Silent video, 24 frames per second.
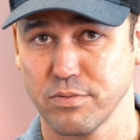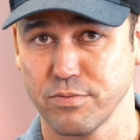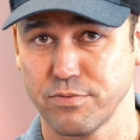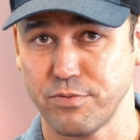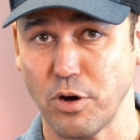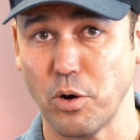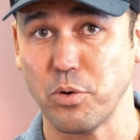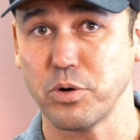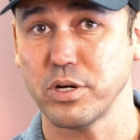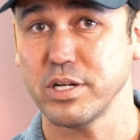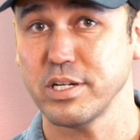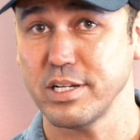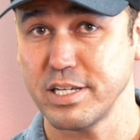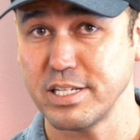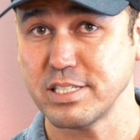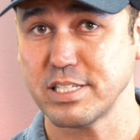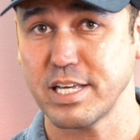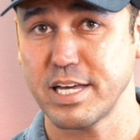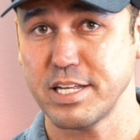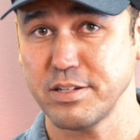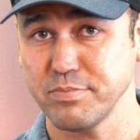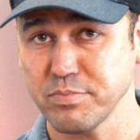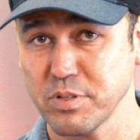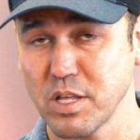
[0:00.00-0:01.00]
phone is
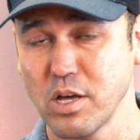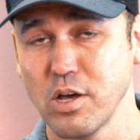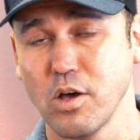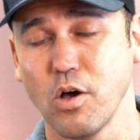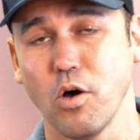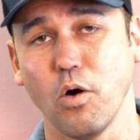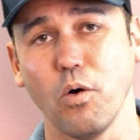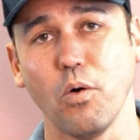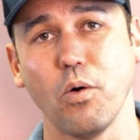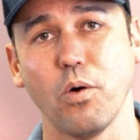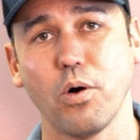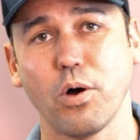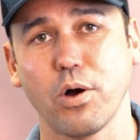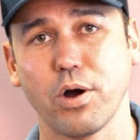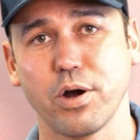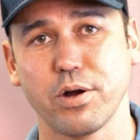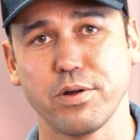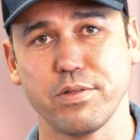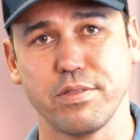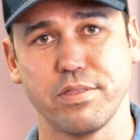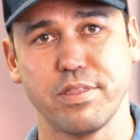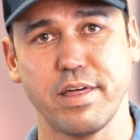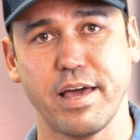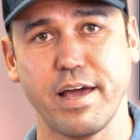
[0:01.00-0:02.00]
in,
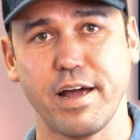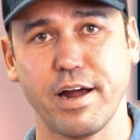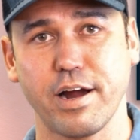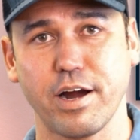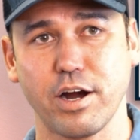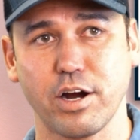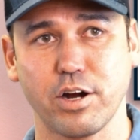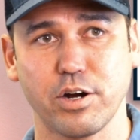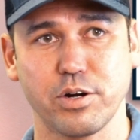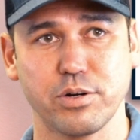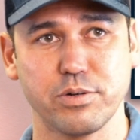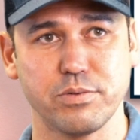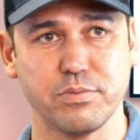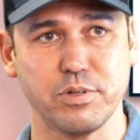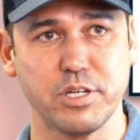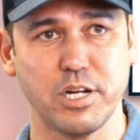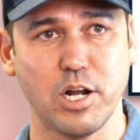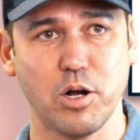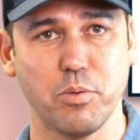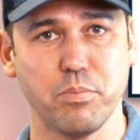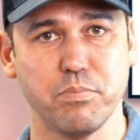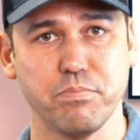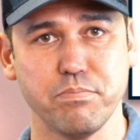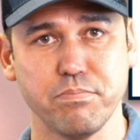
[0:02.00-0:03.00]
or they're
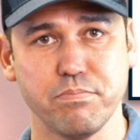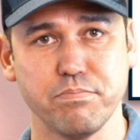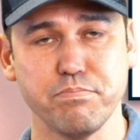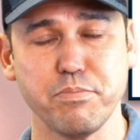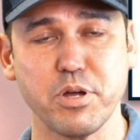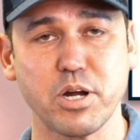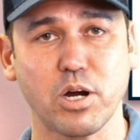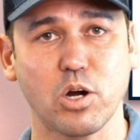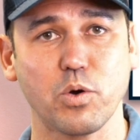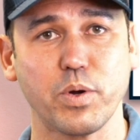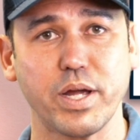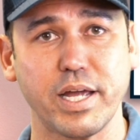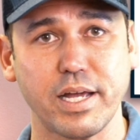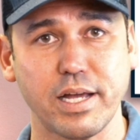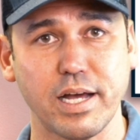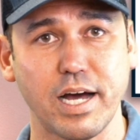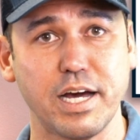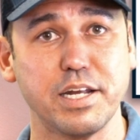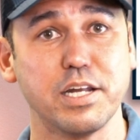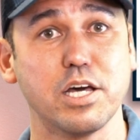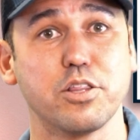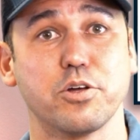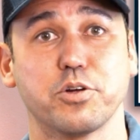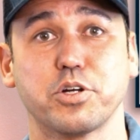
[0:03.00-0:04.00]
mirroring
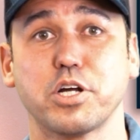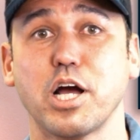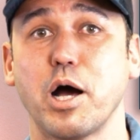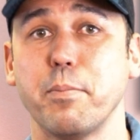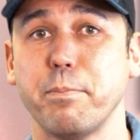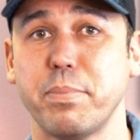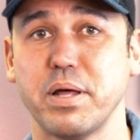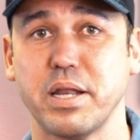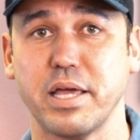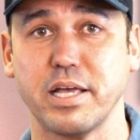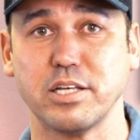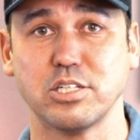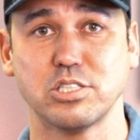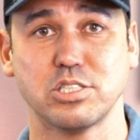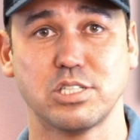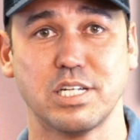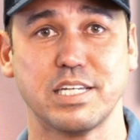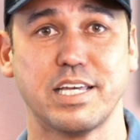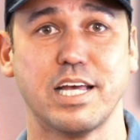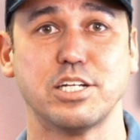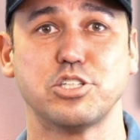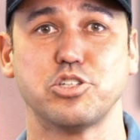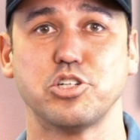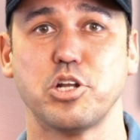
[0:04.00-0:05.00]
another company's to
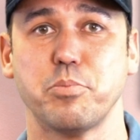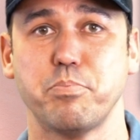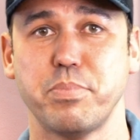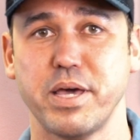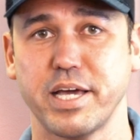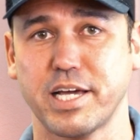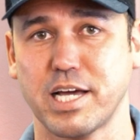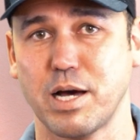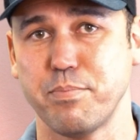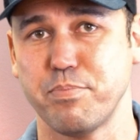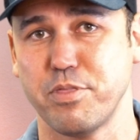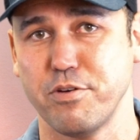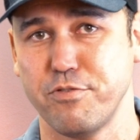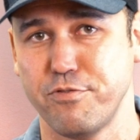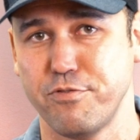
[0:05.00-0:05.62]
get you to pick up the